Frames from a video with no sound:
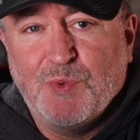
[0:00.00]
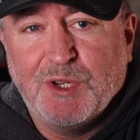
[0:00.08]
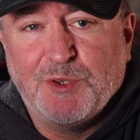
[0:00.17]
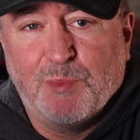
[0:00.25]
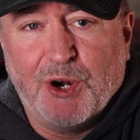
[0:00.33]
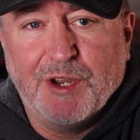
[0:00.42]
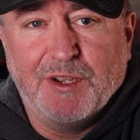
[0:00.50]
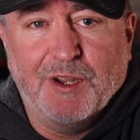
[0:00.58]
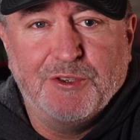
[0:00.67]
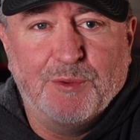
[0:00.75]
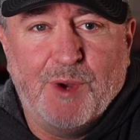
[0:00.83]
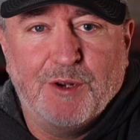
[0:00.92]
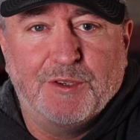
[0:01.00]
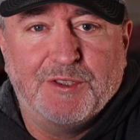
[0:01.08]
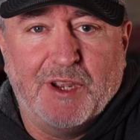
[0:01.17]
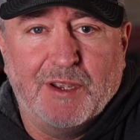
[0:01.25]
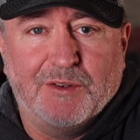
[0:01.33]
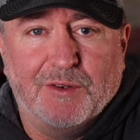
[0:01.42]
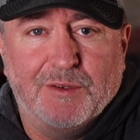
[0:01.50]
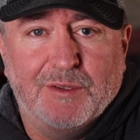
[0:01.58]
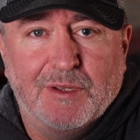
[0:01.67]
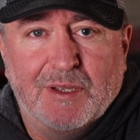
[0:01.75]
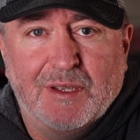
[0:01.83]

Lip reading: which brake on your motorcycle?